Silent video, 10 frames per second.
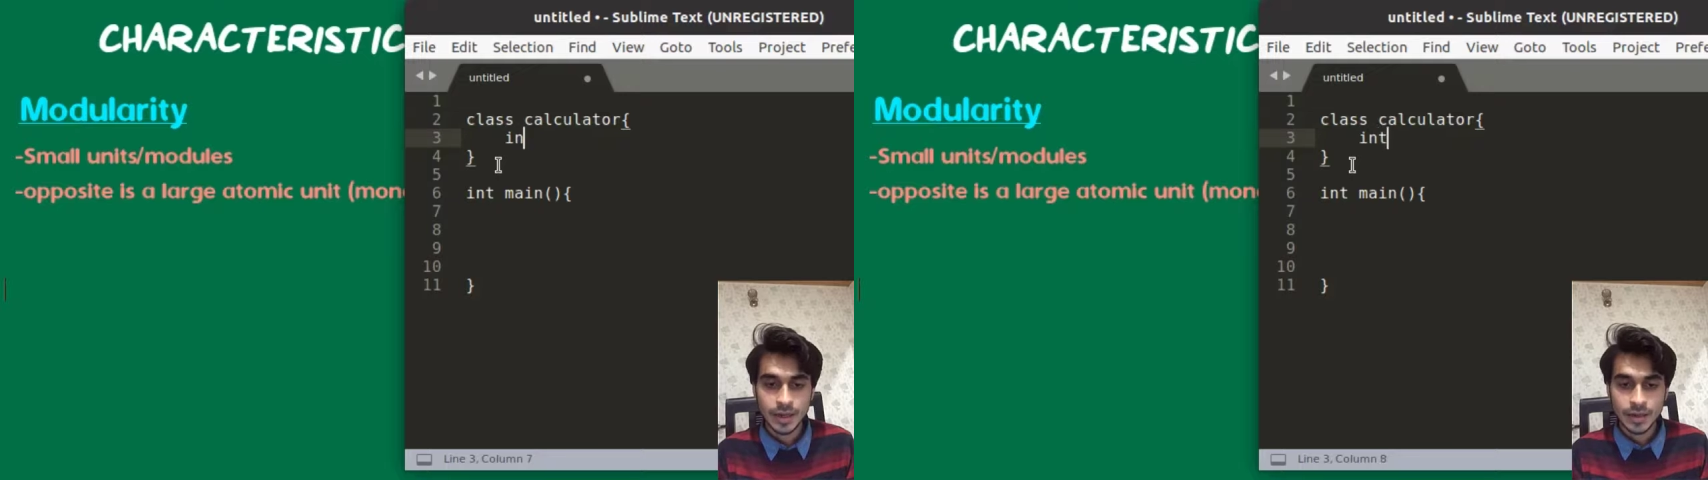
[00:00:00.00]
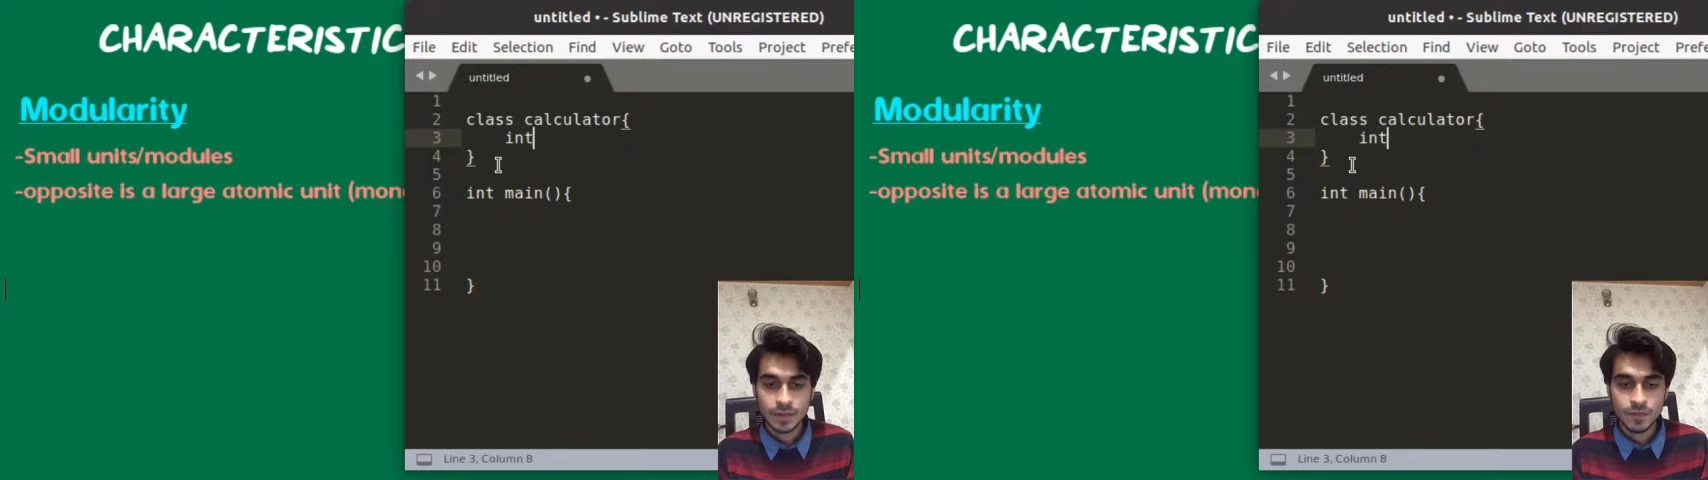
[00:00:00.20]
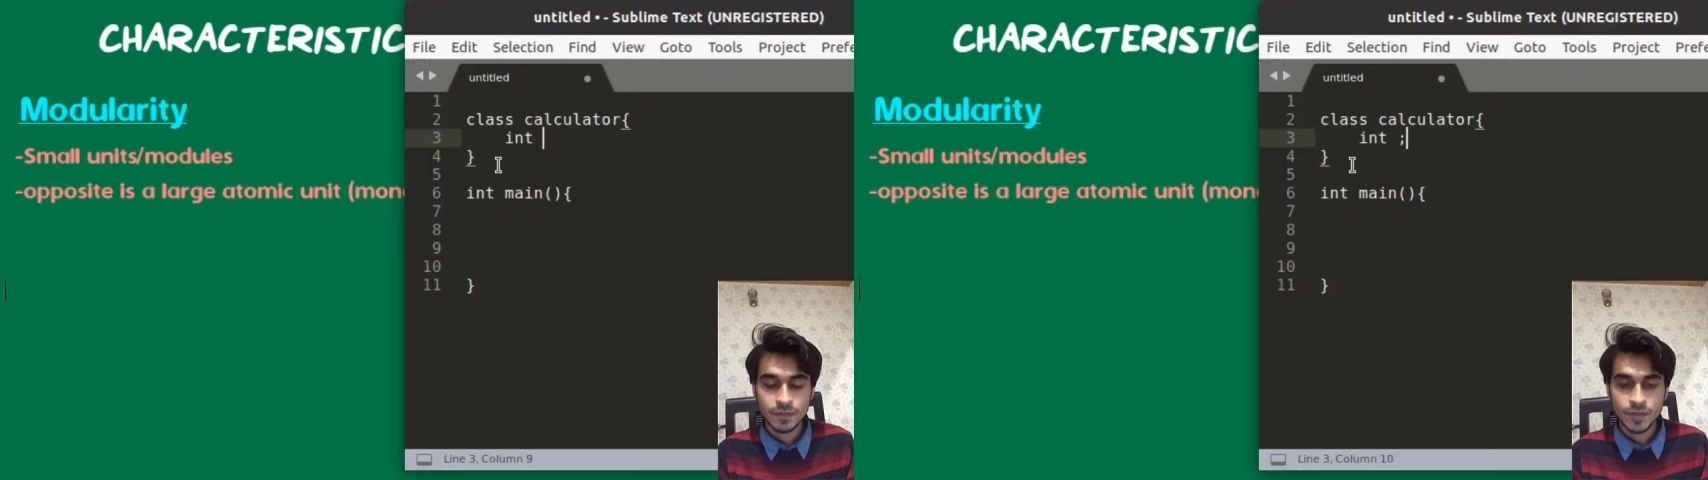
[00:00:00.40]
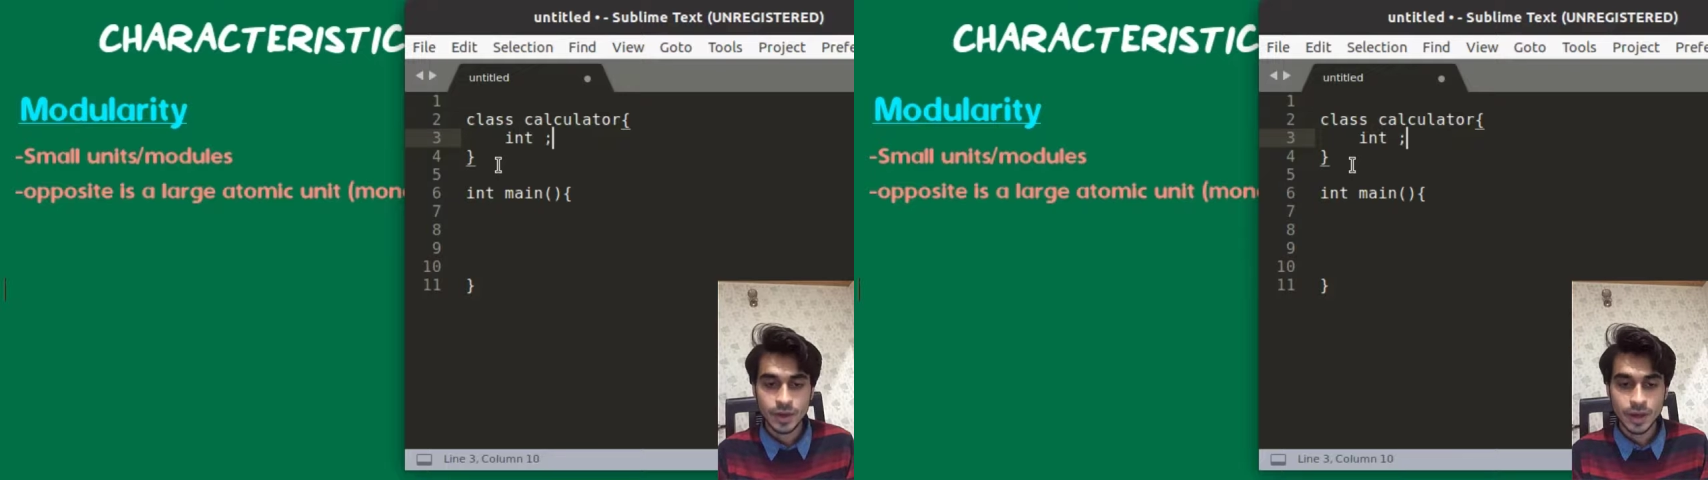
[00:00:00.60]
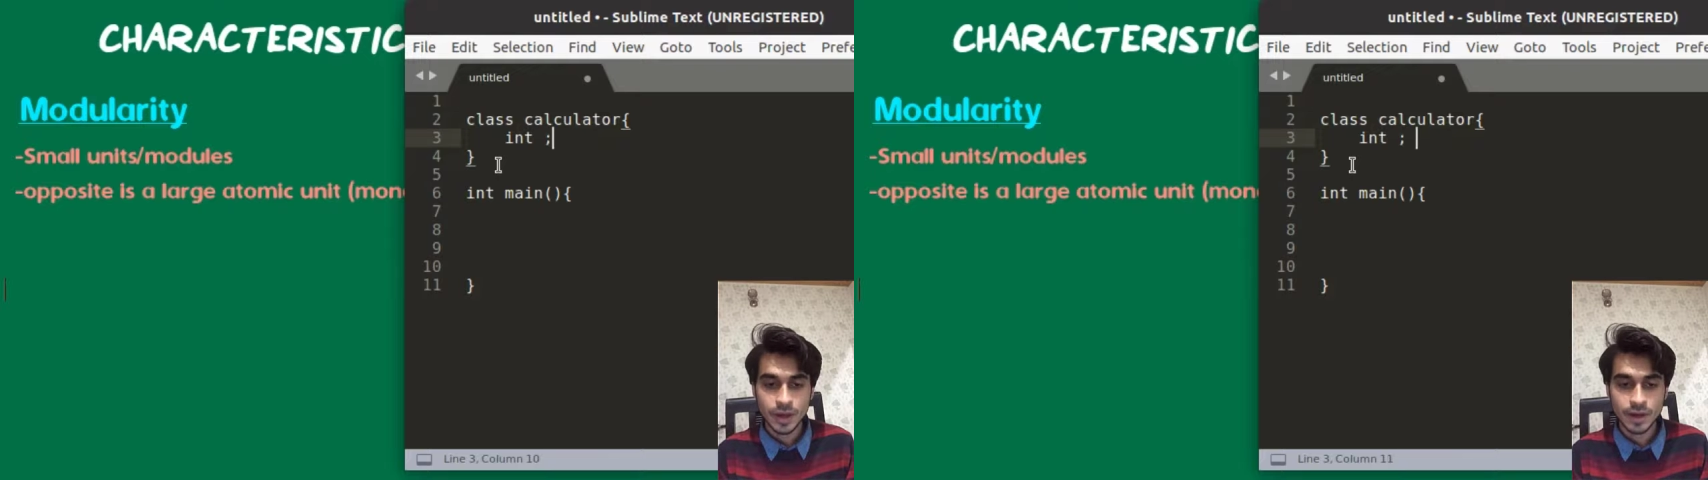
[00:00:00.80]
it
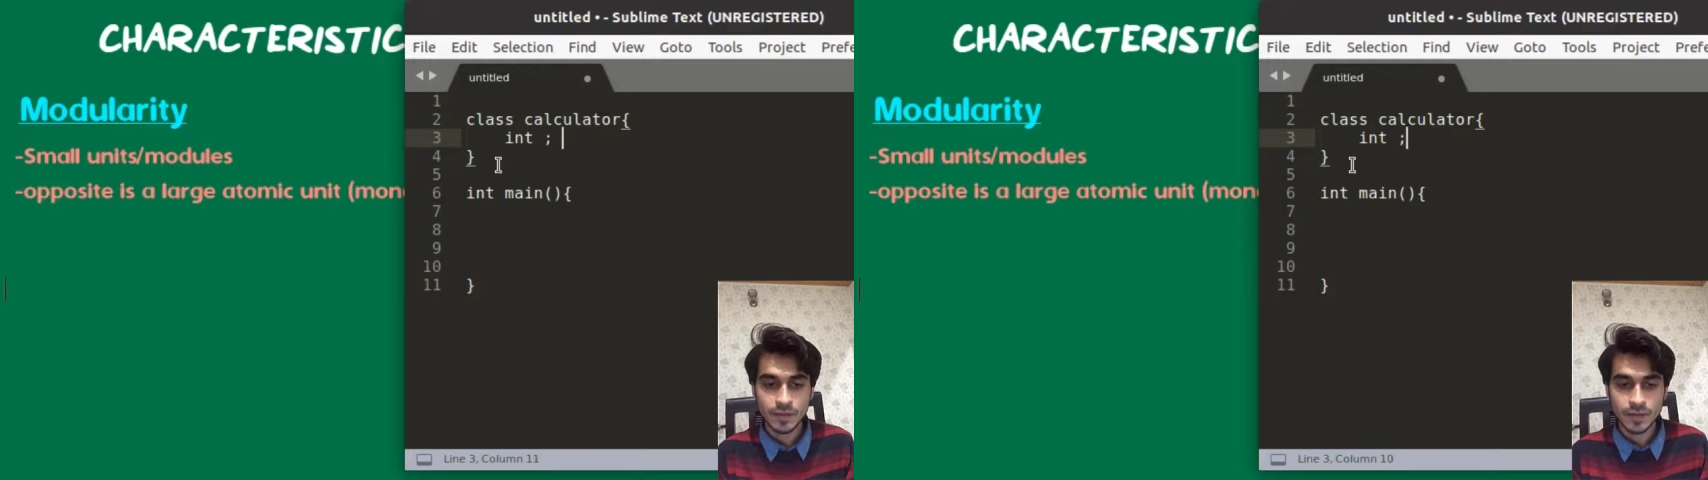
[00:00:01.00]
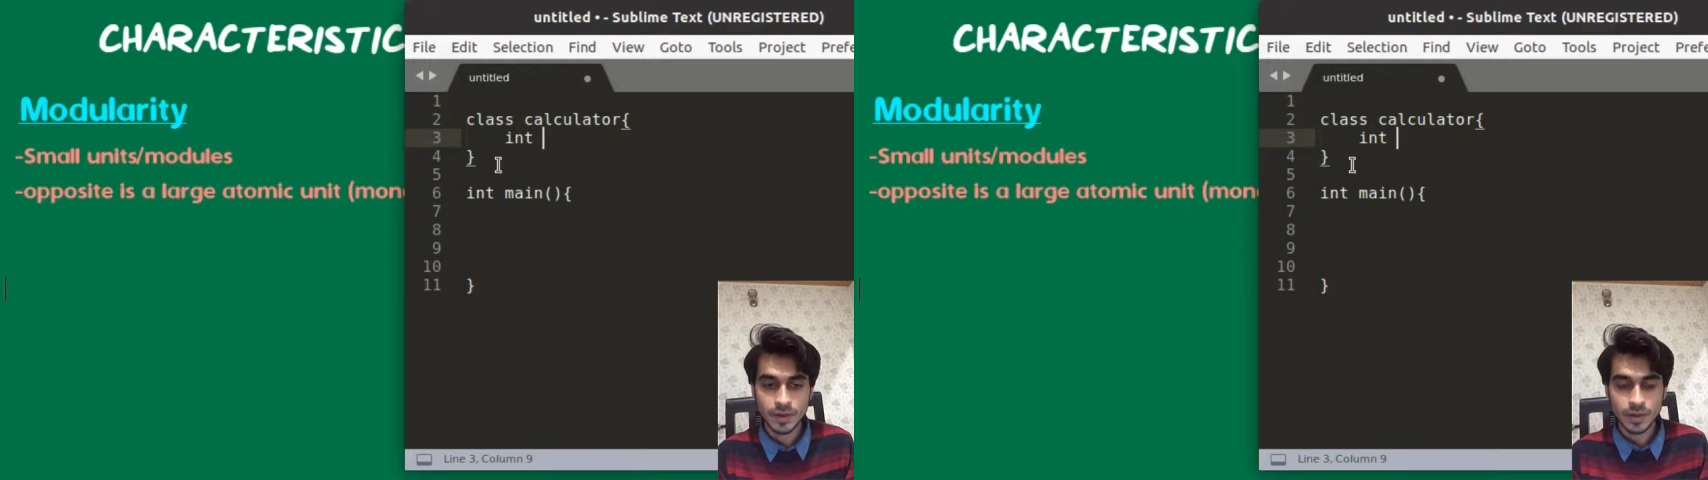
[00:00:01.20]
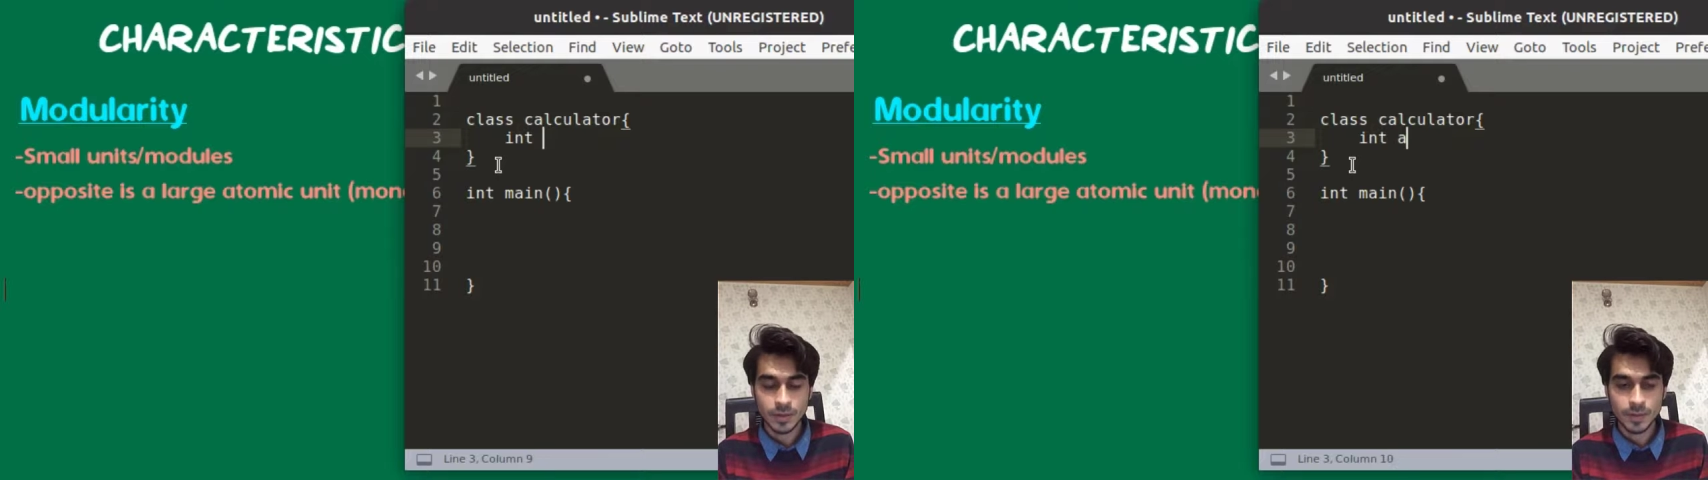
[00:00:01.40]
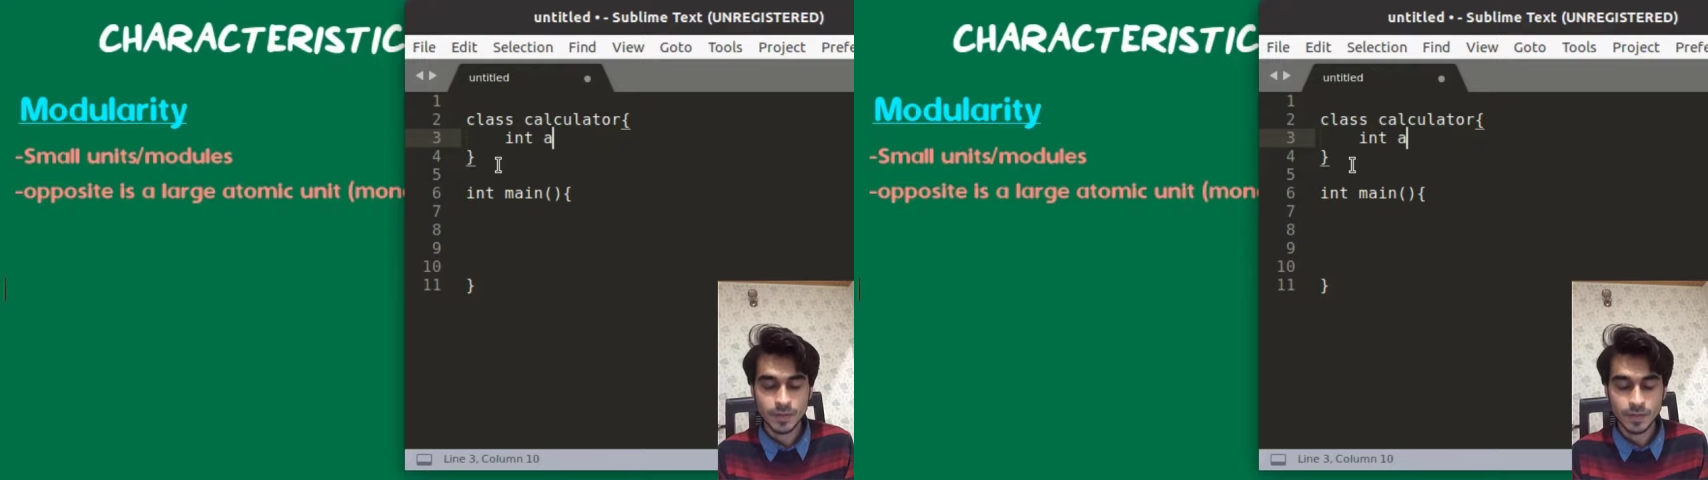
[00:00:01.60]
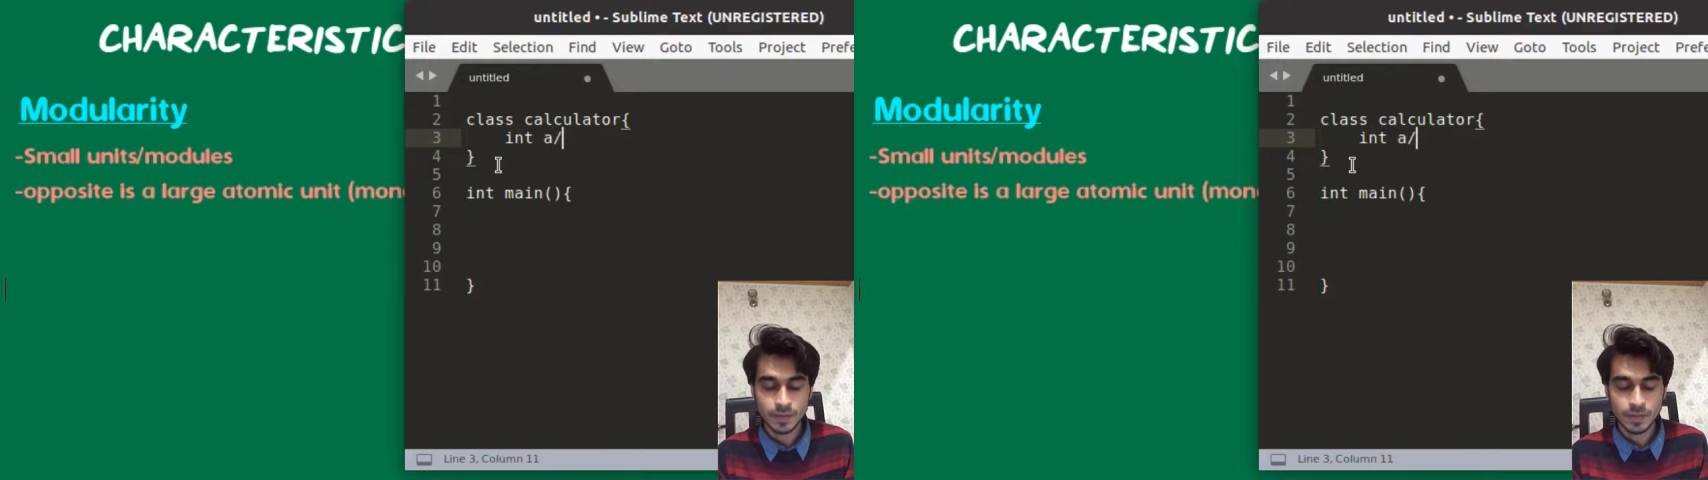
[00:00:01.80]
we have